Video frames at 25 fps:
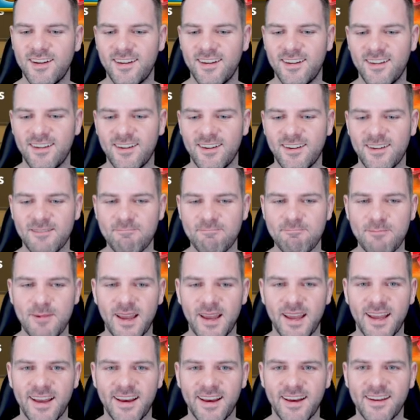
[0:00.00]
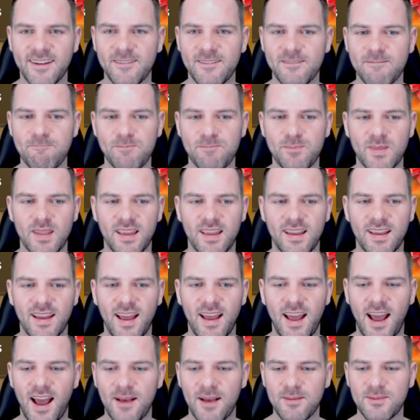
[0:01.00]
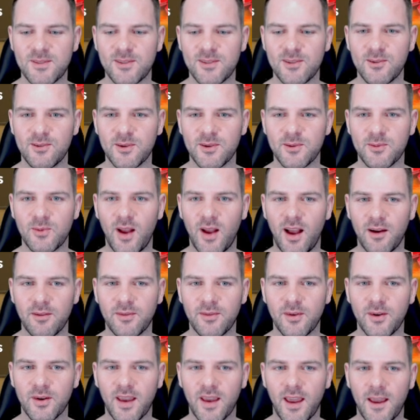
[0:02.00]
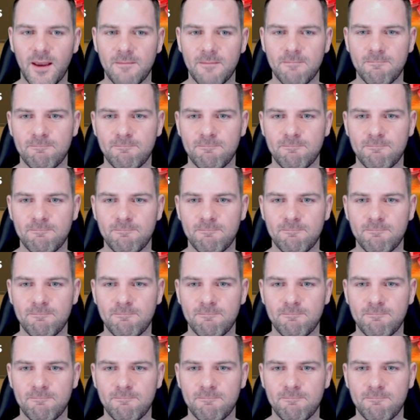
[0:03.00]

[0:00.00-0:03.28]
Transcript: Oh man. Absolutely rough. Okay.